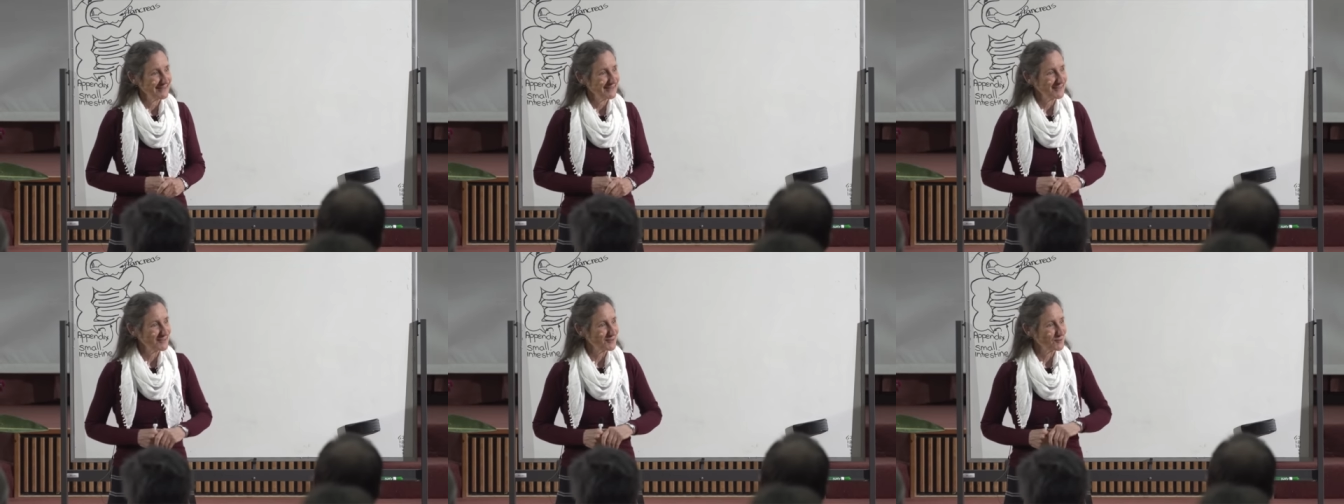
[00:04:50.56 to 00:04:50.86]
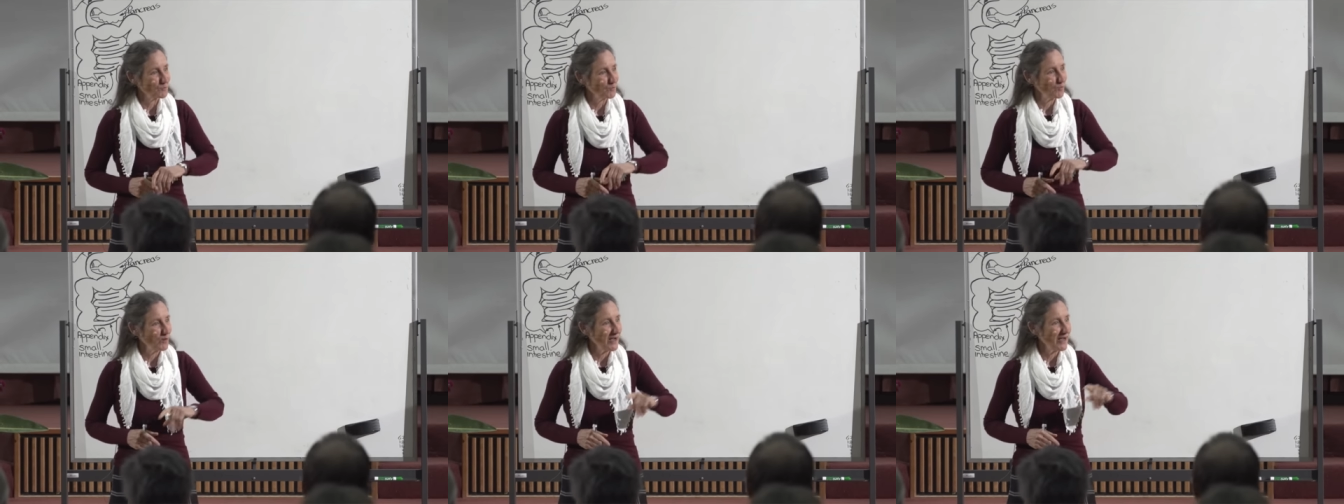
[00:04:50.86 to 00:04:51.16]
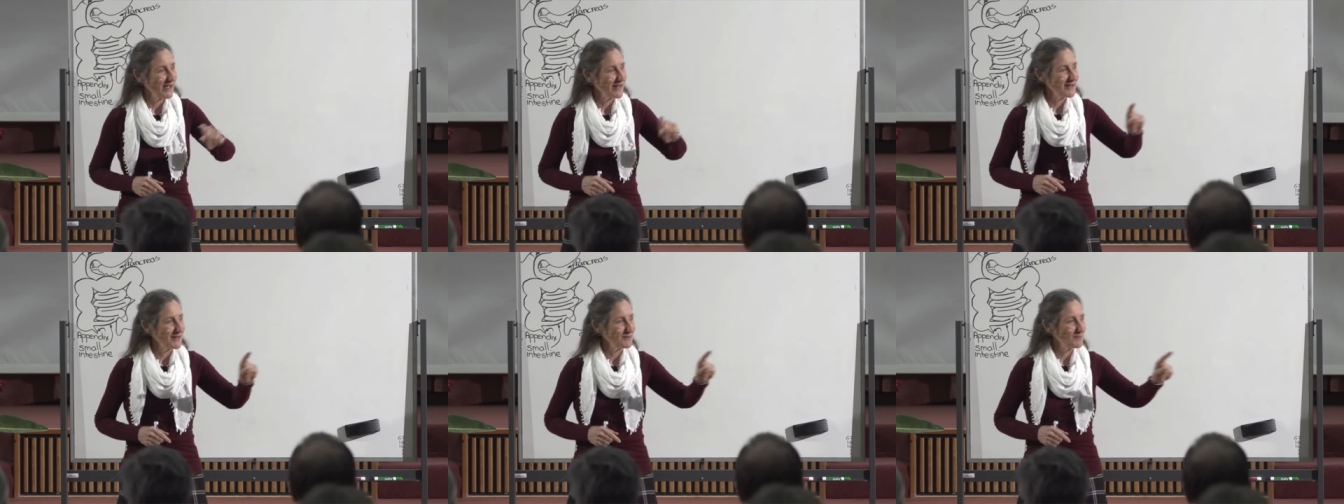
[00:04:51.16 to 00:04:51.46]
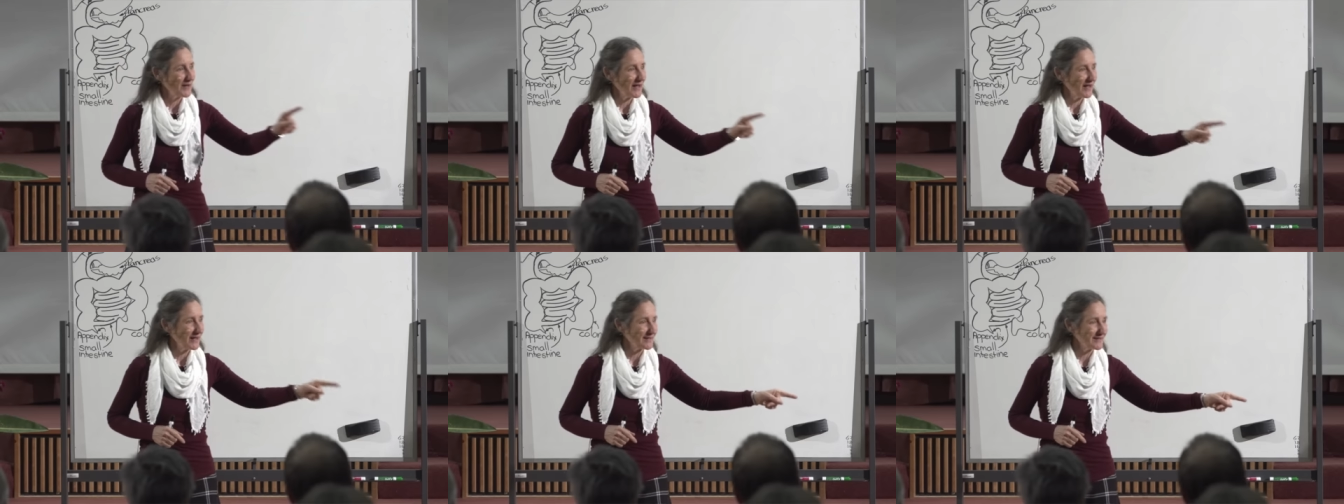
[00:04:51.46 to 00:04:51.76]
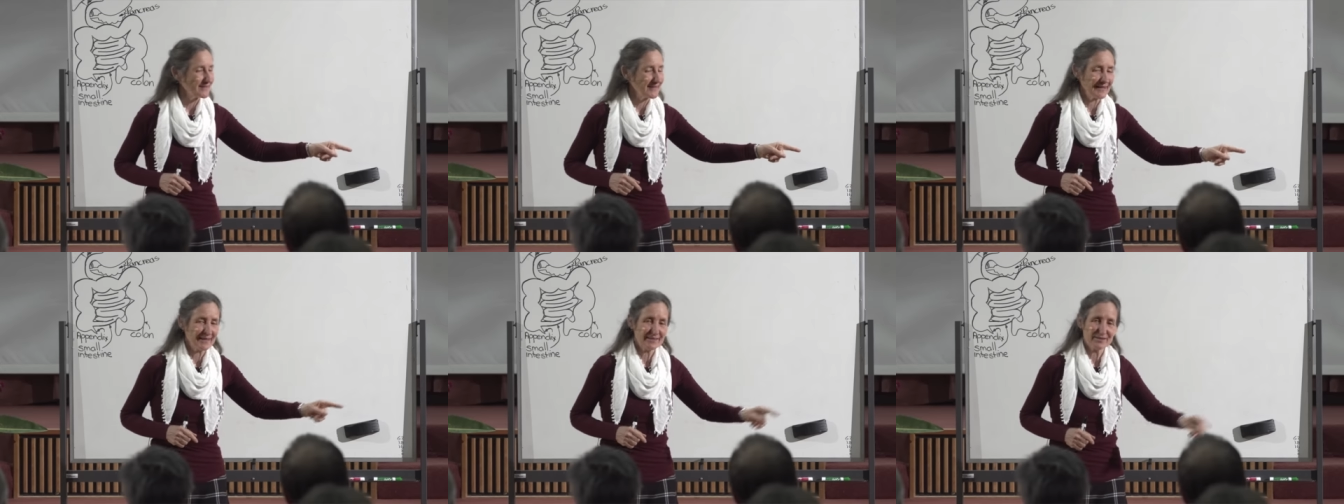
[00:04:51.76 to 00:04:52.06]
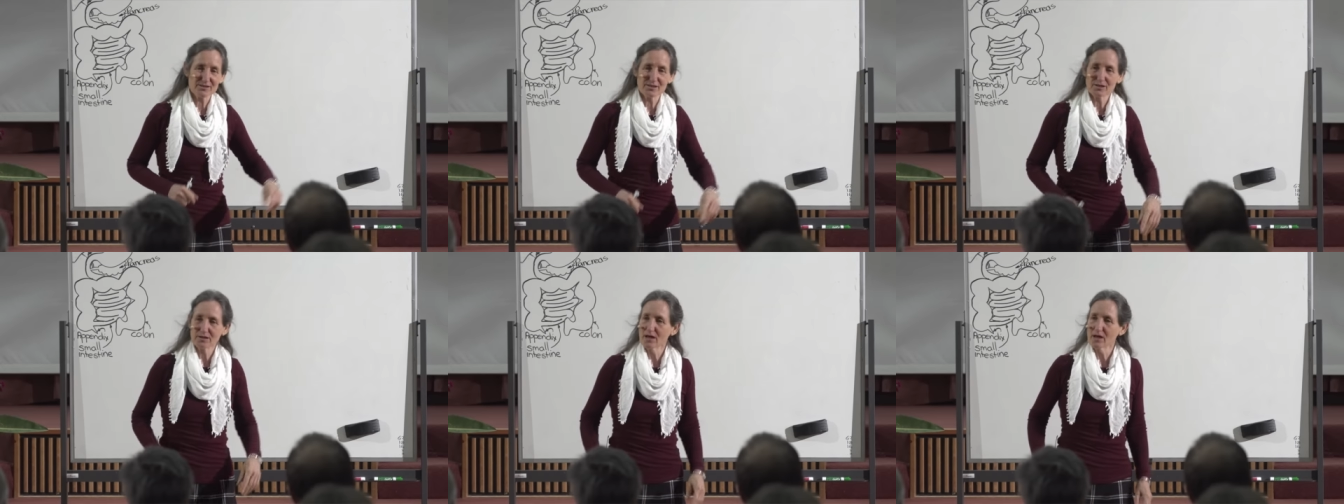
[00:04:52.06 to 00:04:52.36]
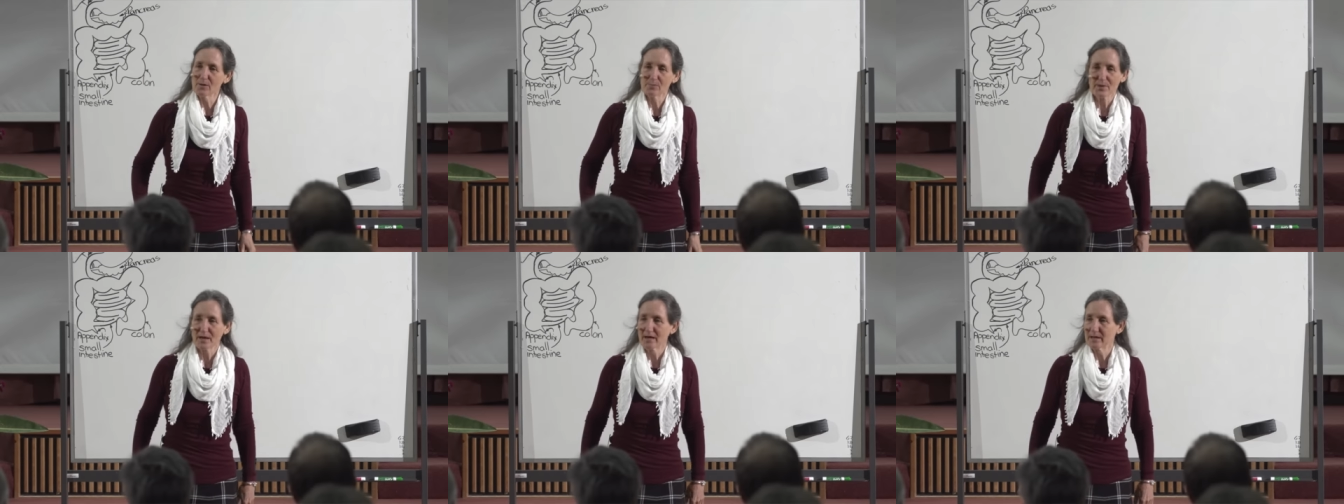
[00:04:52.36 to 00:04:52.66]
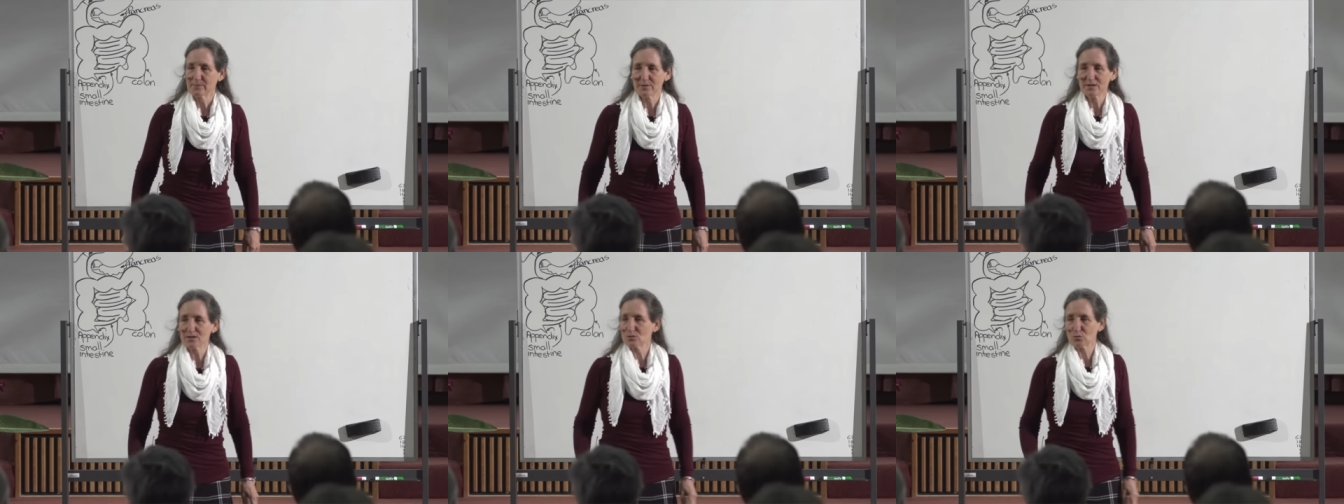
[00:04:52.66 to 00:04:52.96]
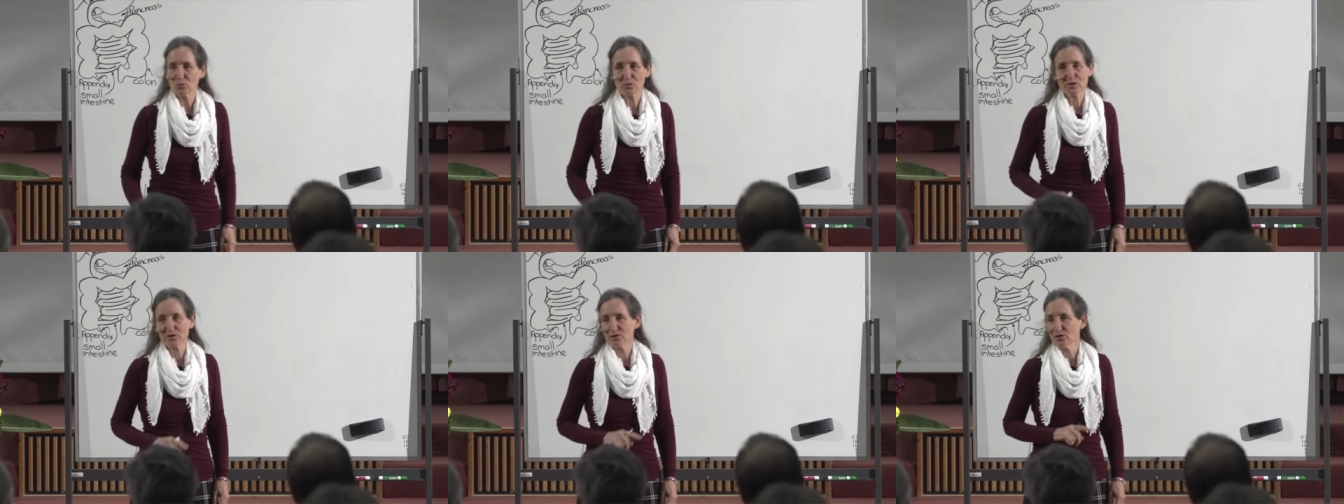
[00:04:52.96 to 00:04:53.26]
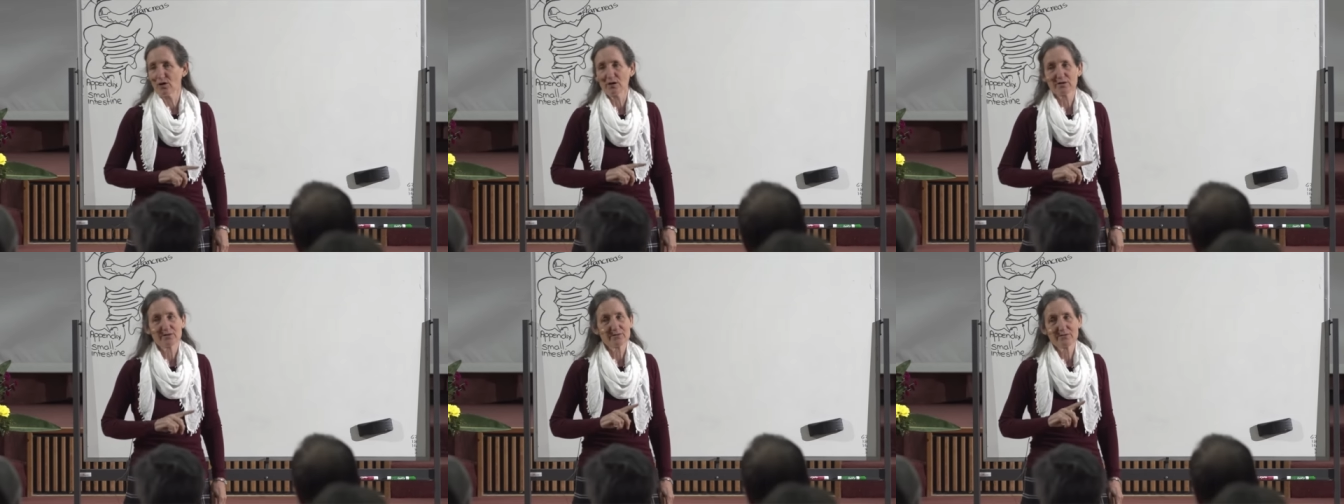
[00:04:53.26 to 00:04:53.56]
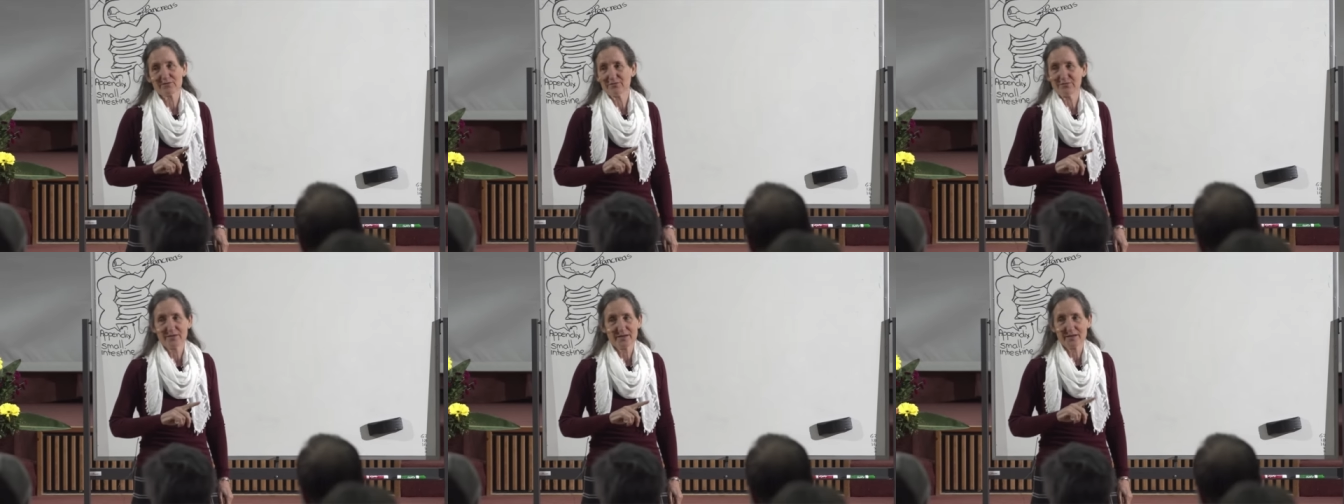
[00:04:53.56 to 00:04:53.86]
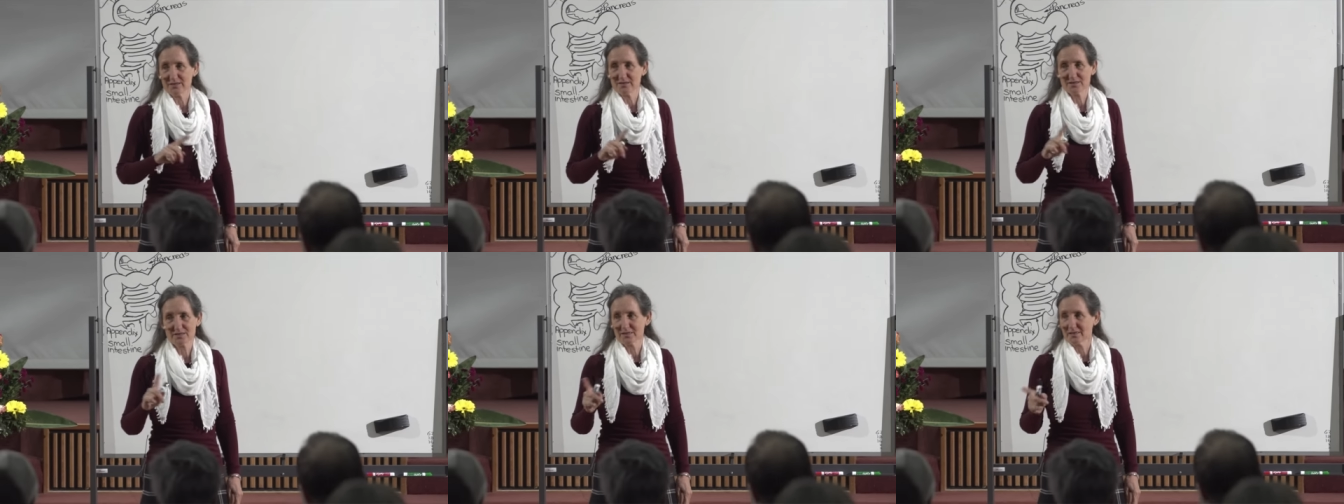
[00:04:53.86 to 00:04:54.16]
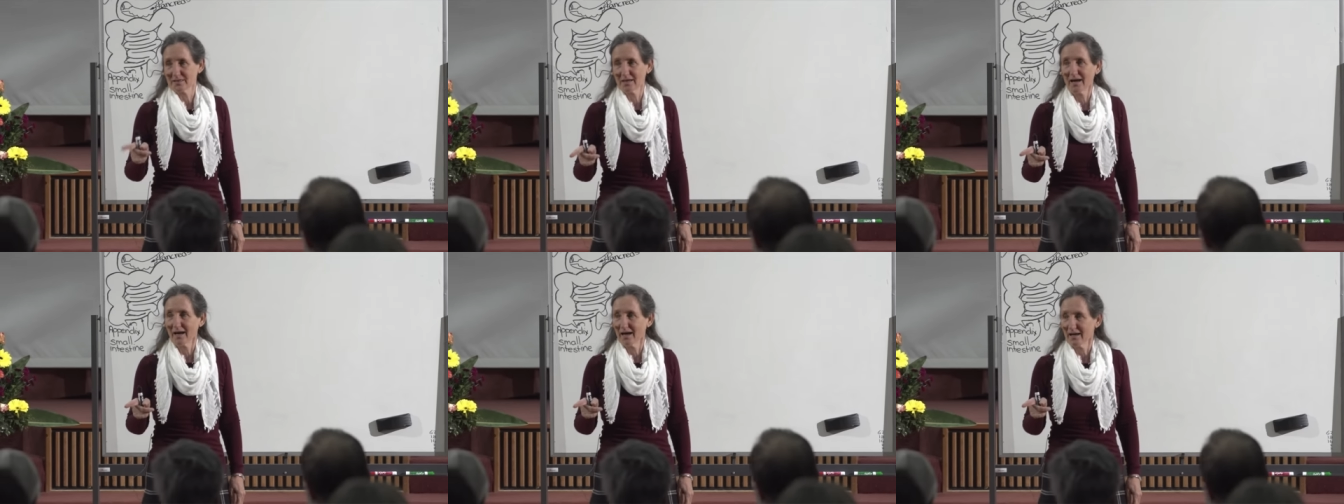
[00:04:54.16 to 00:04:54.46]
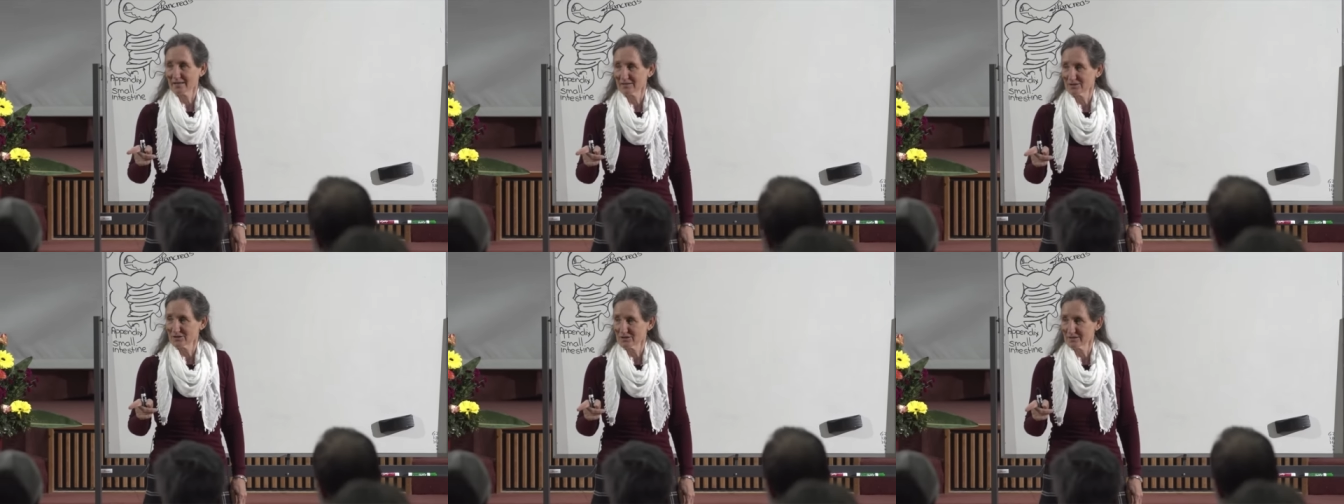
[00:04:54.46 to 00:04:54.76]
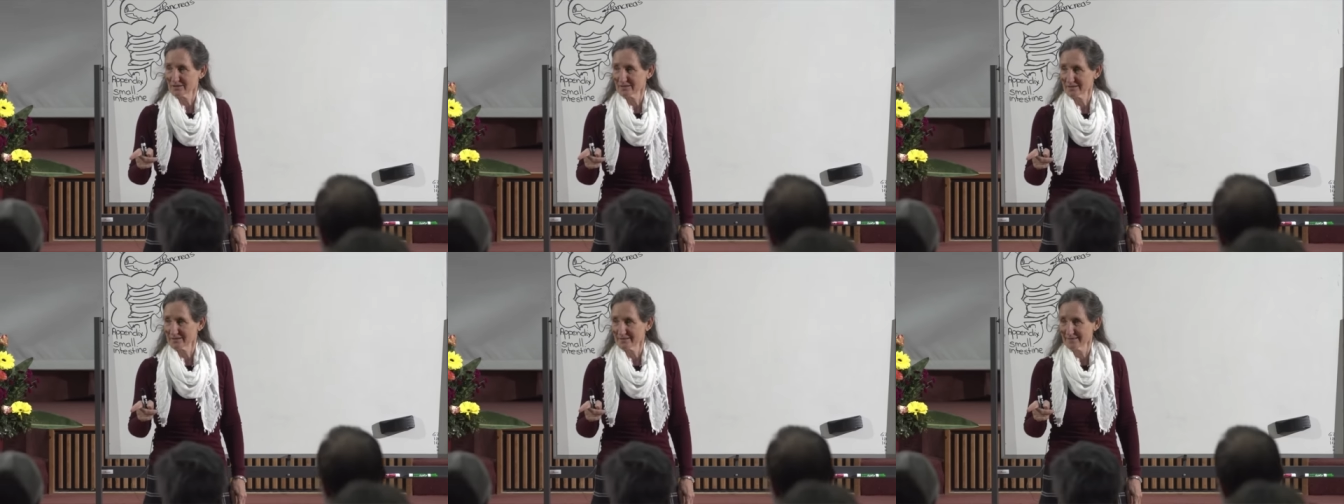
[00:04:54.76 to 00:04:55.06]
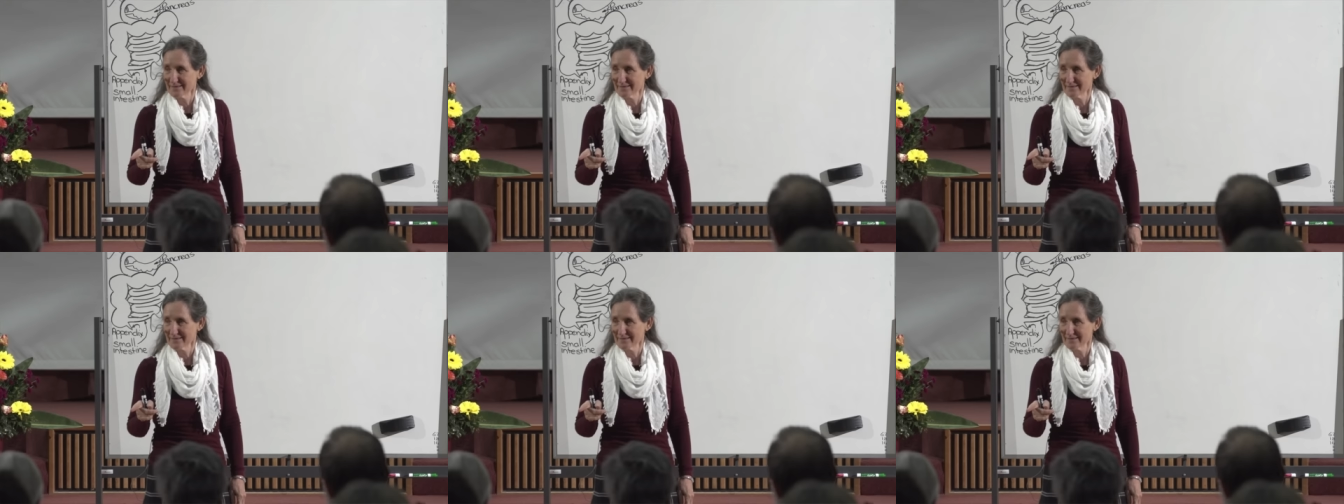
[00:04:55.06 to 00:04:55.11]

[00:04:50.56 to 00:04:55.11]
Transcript: Is way back then. Do you know babies were not fed starch?